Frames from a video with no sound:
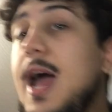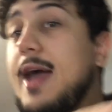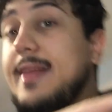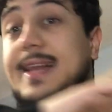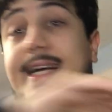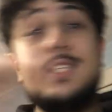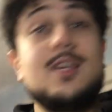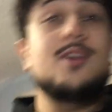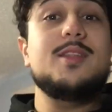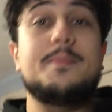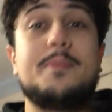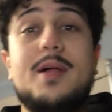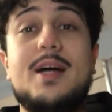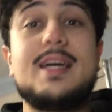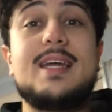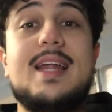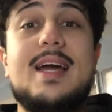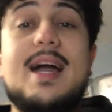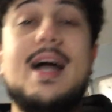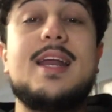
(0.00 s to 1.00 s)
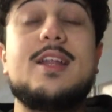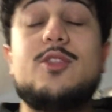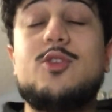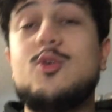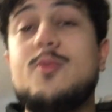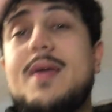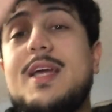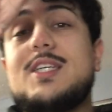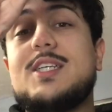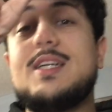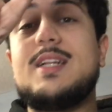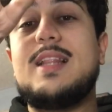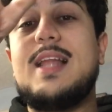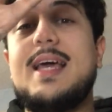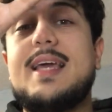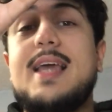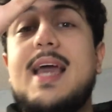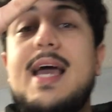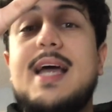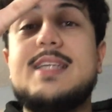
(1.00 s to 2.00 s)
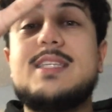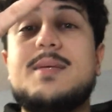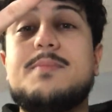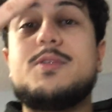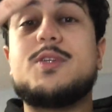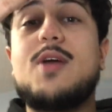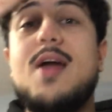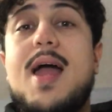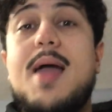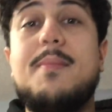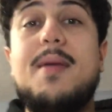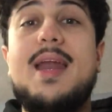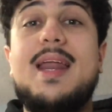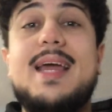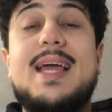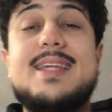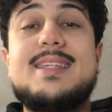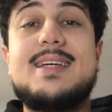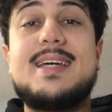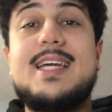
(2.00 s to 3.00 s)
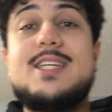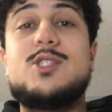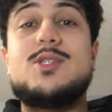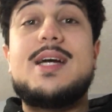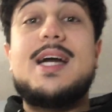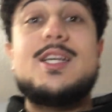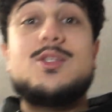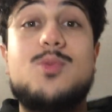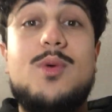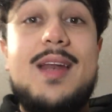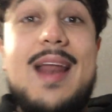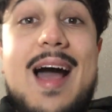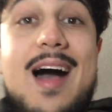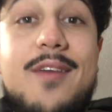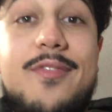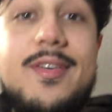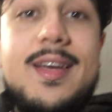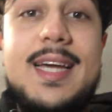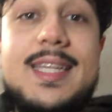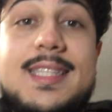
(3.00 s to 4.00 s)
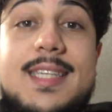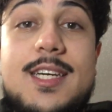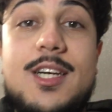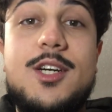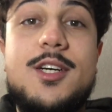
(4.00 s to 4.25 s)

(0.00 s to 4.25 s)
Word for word: That's all the plug-in I gotta do. Make sure to like, subscribe, and I guess I'll catch you guys when Alpha gets here.